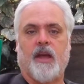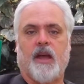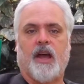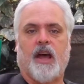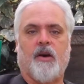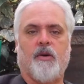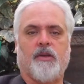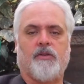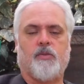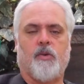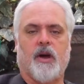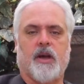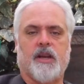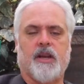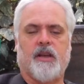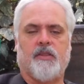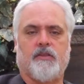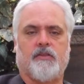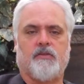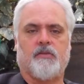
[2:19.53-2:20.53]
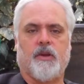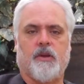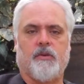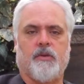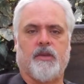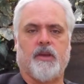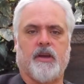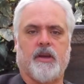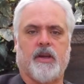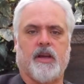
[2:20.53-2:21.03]
I was walking down the street
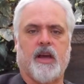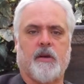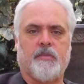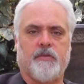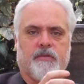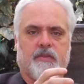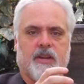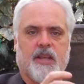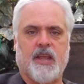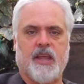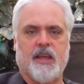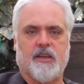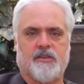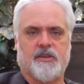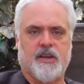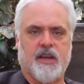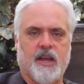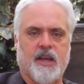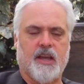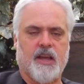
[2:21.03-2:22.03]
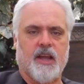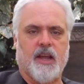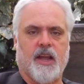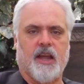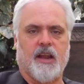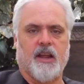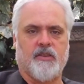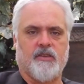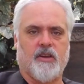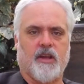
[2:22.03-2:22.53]
with a cup of tea yesterday,
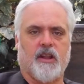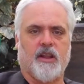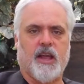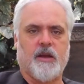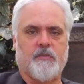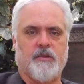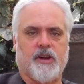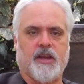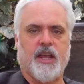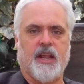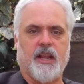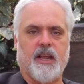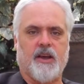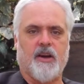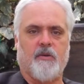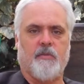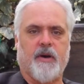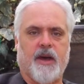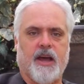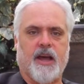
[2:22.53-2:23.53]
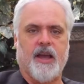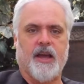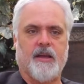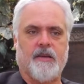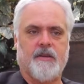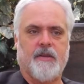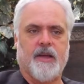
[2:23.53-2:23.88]
and I saw a Lamborghini go by.